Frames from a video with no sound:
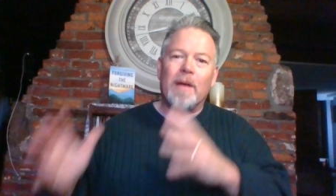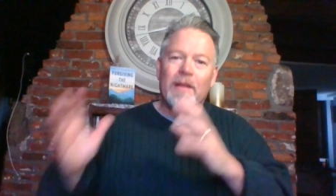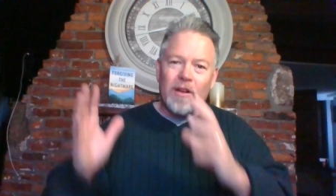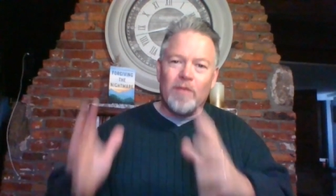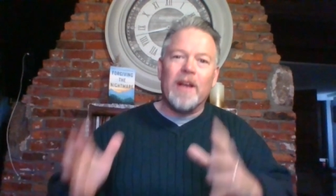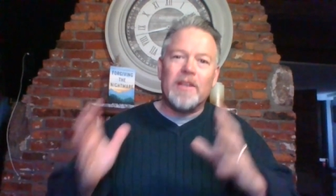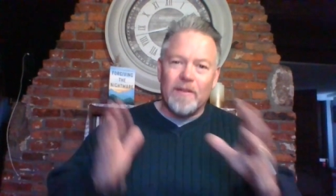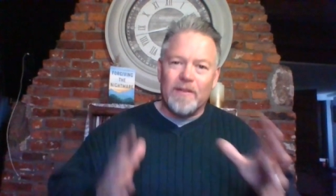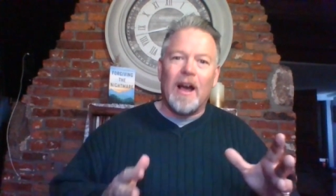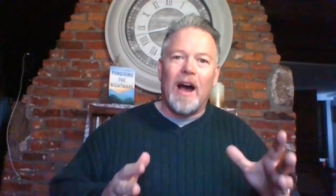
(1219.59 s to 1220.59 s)
by the grace
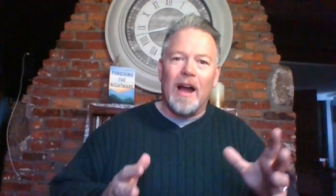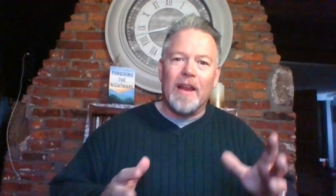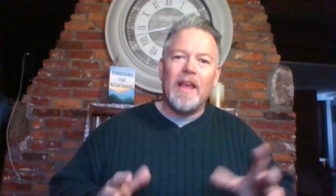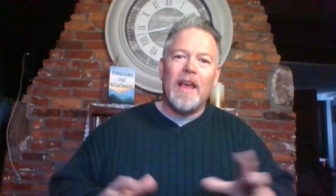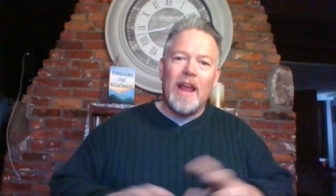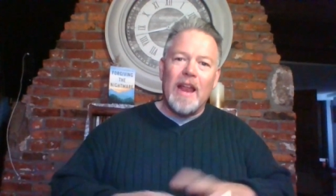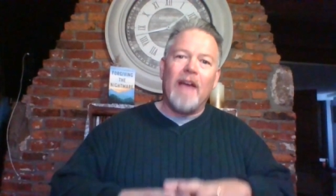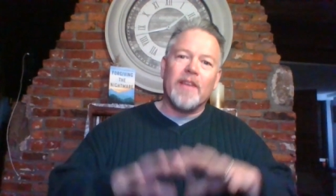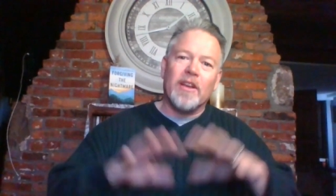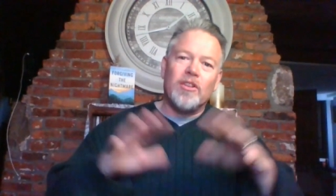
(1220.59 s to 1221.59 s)
of God and
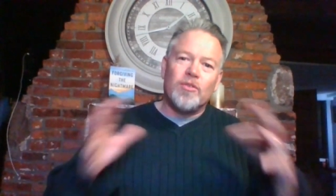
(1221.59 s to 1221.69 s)
having yeah.